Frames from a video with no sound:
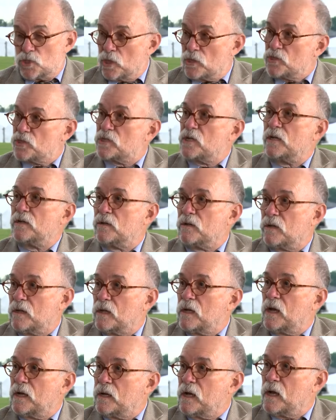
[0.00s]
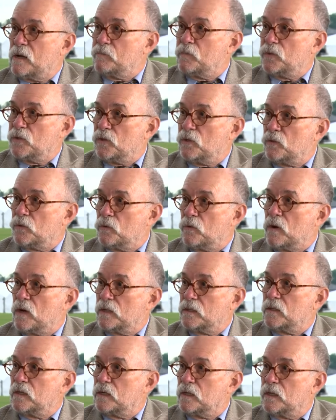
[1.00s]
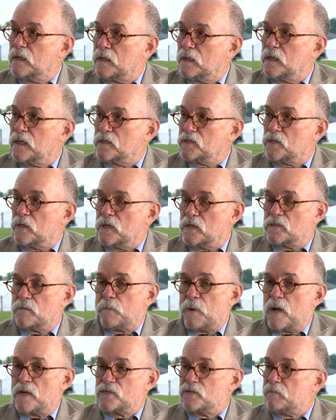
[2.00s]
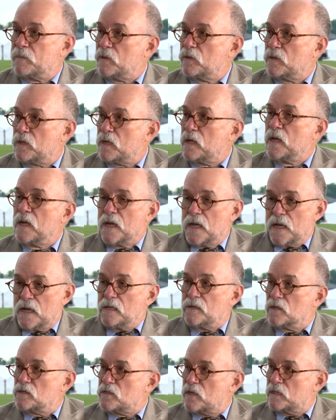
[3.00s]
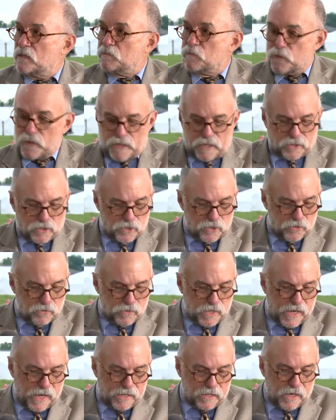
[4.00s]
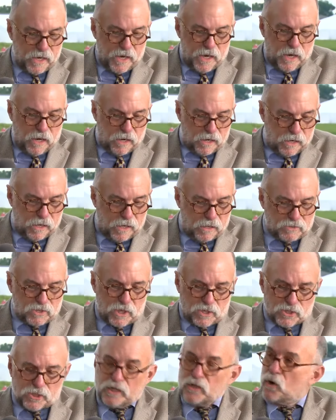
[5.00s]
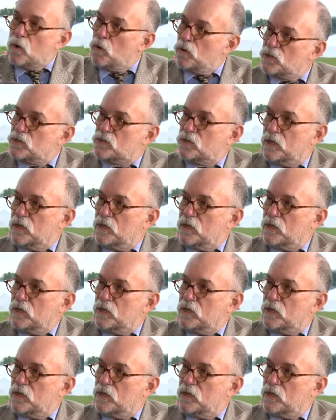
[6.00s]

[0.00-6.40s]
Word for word: Just Steel, I, am with you on. Uh, it's, it's, a possibility. He does have the breeding to do that. Uh, Tuscan Gold is